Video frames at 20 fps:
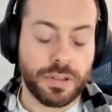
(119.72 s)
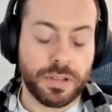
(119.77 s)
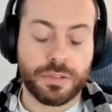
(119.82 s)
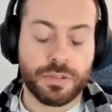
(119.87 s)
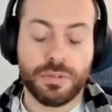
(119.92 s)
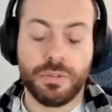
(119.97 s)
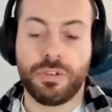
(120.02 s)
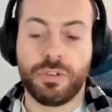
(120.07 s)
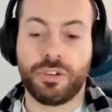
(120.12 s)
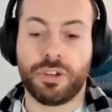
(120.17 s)
as a
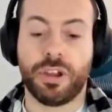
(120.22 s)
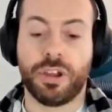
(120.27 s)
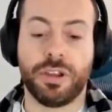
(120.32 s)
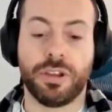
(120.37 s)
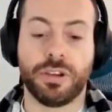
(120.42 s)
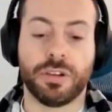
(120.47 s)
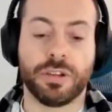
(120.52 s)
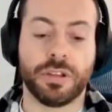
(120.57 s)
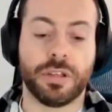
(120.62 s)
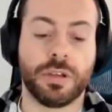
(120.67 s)
modern
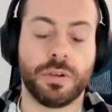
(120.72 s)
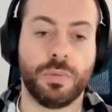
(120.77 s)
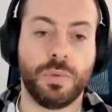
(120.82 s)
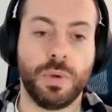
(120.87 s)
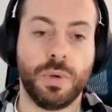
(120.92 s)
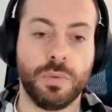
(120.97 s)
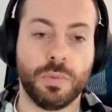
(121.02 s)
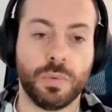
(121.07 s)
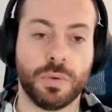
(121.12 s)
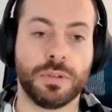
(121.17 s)
toolchain,
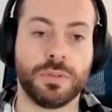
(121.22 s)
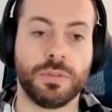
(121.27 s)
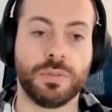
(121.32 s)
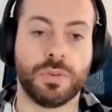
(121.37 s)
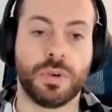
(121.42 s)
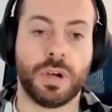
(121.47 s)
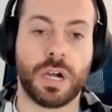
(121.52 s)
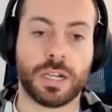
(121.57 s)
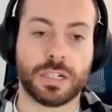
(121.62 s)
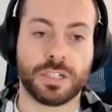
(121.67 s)
we
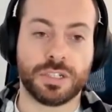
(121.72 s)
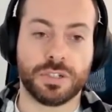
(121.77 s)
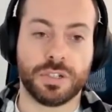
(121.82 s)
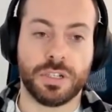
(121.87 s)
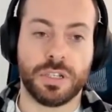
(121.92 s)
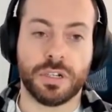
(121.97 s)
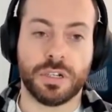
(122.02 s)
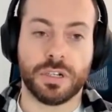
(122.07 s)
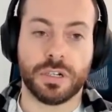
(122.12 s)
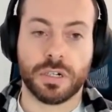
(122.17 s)
want to
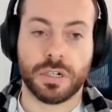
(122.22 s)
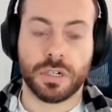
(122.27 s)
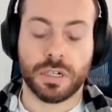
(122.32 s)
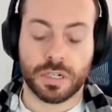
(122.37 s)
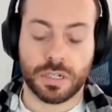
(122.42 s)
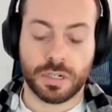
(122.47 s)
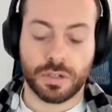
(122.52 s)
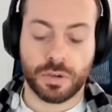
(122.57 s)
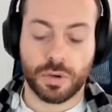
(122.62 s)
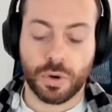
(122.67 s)
actually
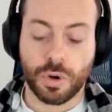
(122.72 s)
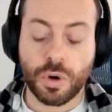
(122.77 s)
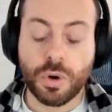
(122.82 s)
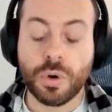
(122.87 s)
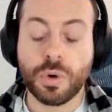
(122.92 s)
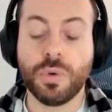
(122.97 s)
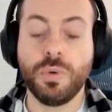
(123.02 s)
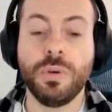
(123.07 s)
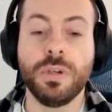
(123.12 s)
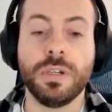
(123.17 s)

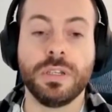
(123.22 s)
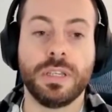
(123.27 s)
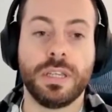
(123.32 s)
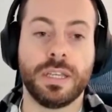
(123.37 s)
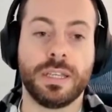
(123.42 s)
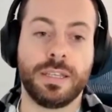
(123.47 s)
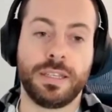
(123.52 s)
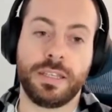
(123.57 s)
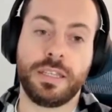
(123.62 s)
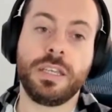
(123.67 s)

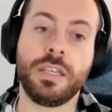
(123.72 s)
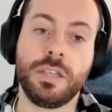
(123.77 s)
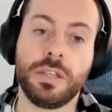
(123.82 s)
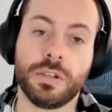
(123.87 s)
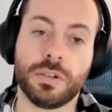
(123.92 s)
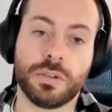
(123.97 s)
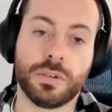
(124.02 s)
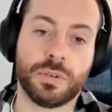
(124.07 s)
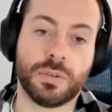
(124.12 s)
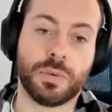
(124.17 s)
own the
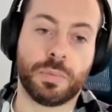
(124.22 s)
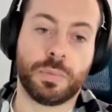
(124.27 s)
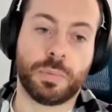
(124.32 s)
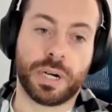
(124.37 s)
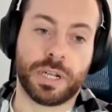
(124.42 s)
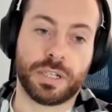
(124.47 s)
key